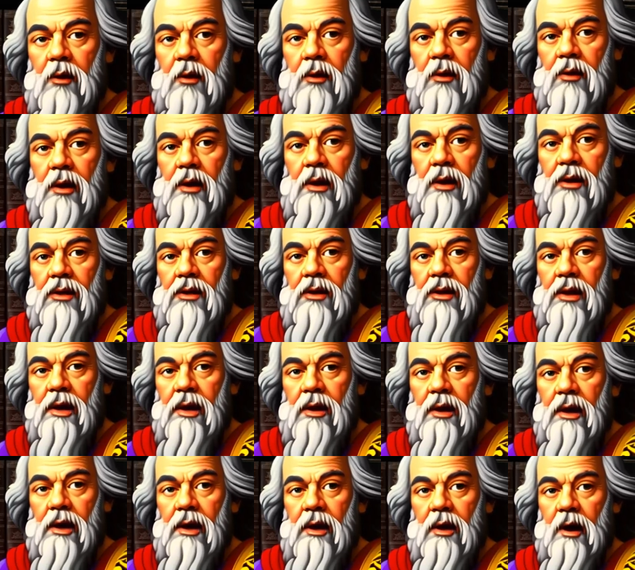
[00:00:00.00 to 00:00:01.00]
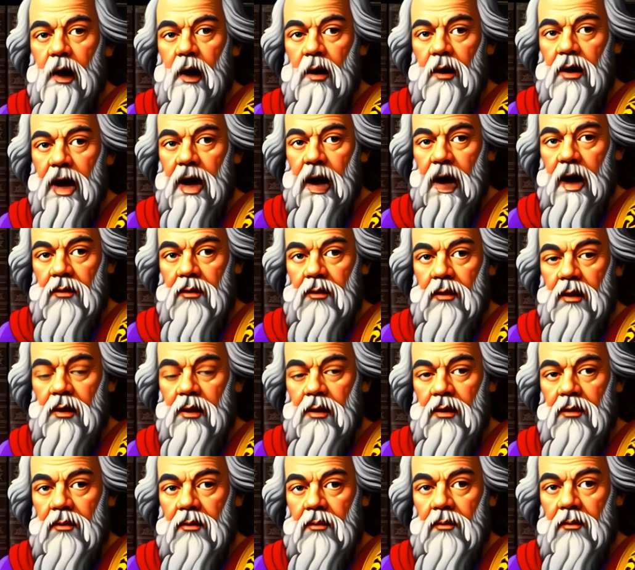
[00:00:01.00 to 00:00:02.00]
822
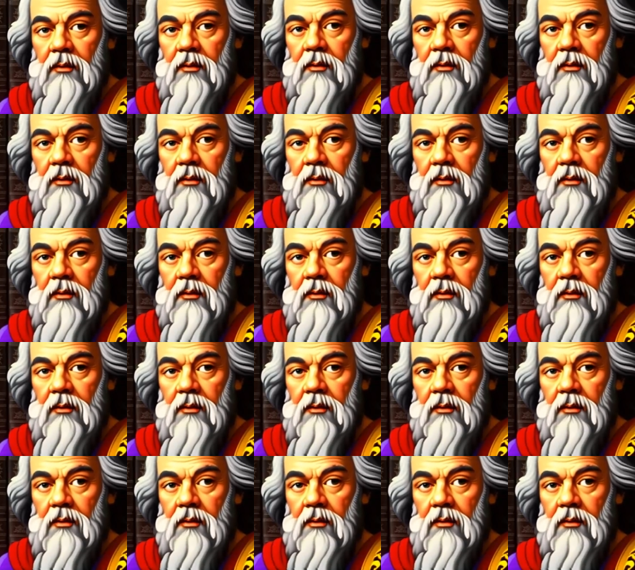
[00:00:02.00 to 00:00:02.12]
amplifies